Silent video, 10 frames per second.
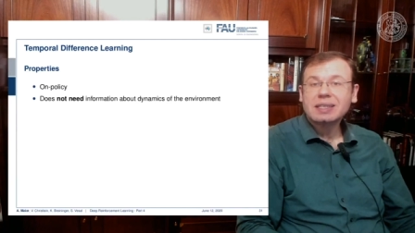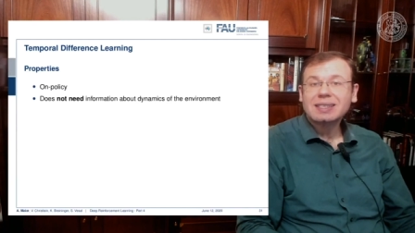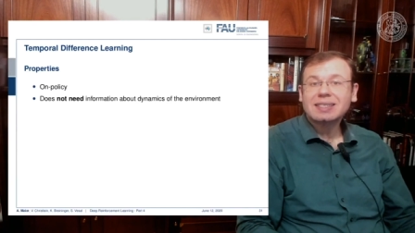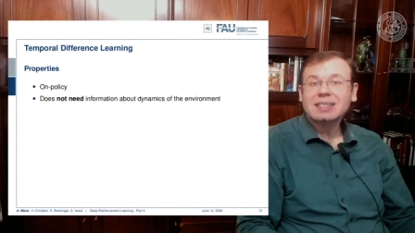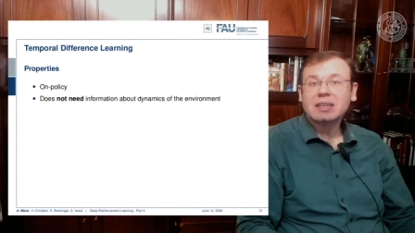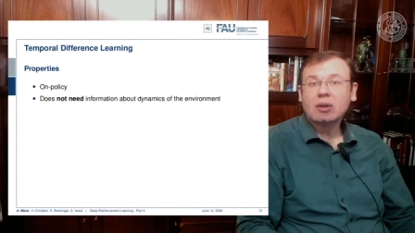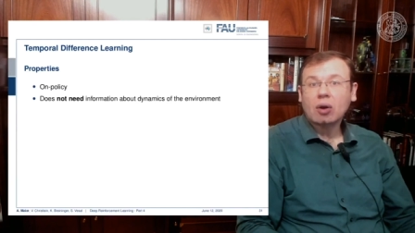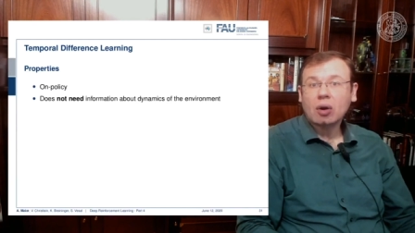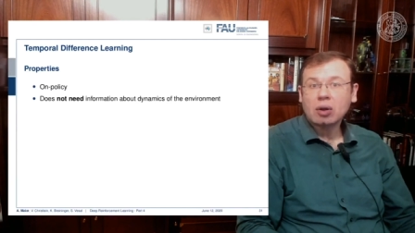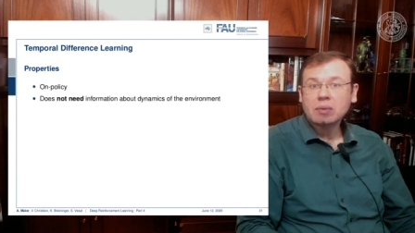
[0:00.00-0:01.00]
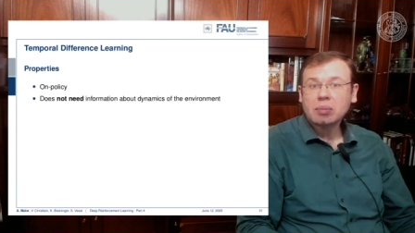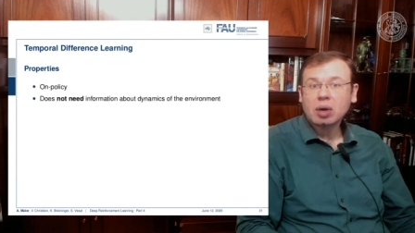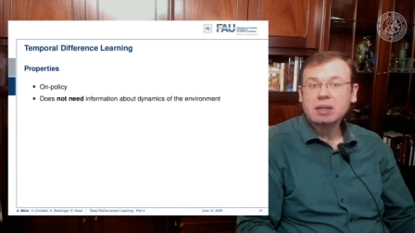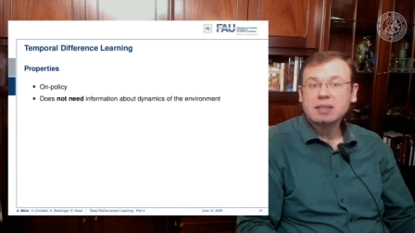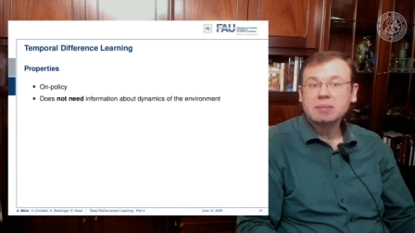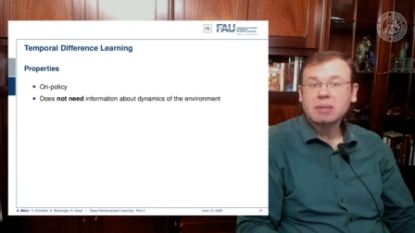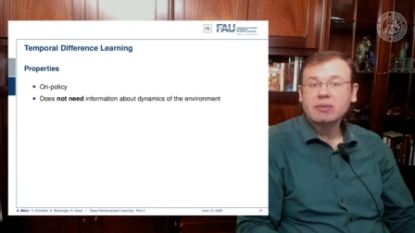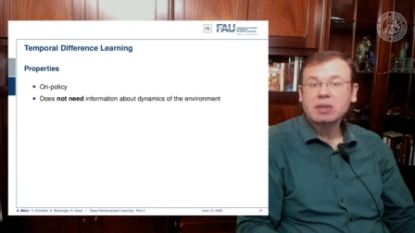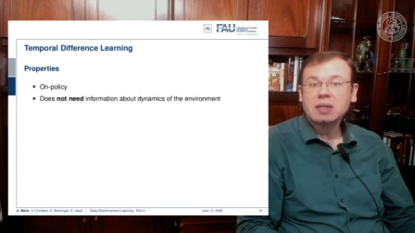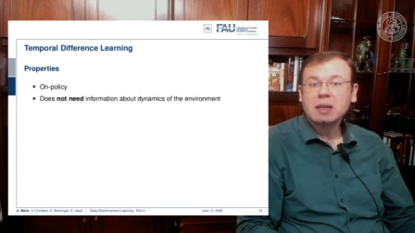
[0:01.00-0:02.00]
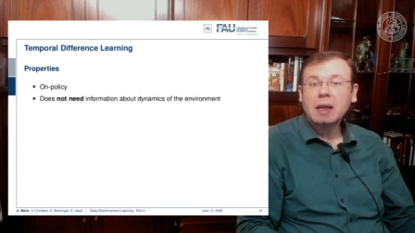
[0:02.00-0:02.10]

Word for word: This is an on-policy method,